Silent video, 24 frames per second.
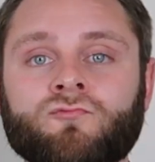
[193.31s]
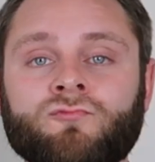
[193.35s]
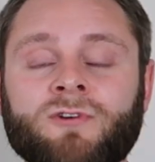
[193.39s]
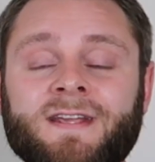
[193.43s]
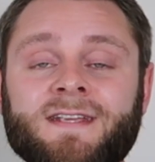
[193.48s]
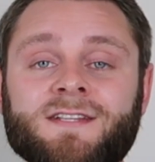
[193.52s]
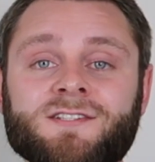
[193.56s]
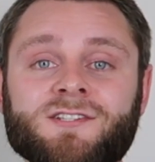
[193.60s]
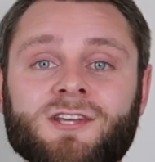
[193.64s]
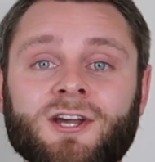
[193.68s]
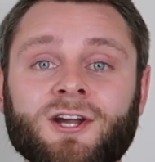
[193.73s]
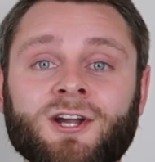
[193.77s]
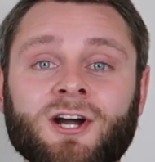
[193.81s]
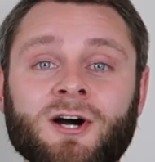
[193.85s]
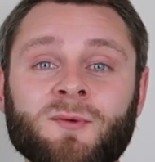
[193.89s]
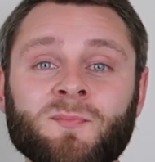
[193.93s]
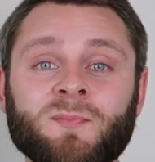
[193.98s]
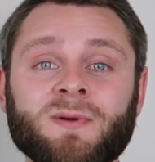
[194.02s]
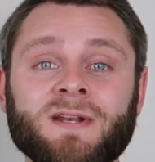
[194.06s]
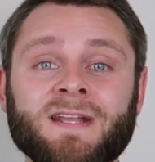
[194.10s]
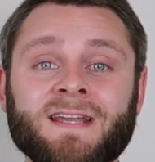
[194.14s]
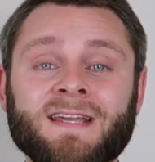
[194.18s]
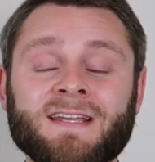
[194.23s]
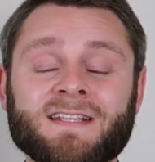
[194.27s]
REITs are
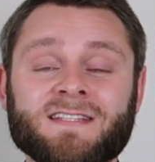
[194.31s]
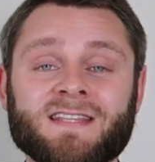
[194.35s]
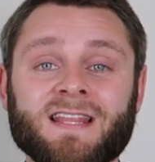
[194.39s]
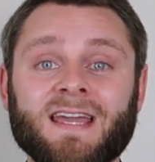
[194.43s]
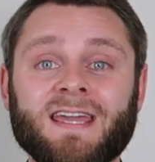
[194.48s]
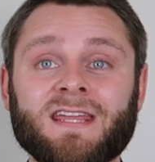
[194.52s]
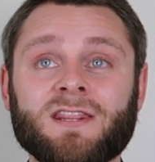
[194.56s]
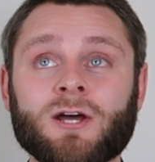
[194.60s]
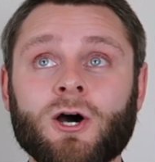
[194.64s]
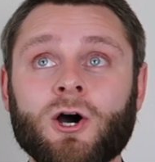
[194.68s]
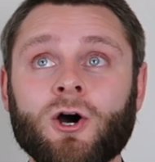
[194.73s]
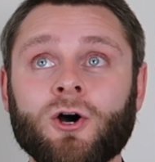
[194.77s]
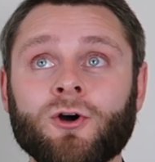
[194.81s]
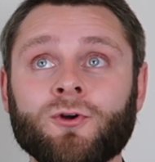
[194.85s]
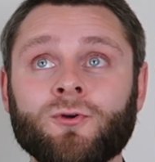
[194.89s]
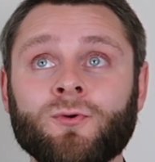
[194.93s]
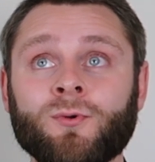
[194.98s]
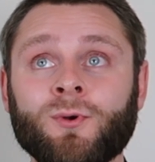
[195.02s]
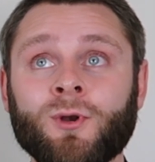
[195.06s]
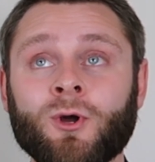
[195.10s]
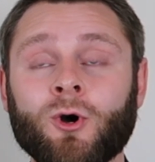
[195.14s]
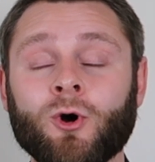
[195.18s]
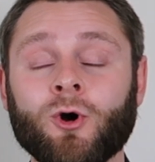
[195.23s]
companies that either own,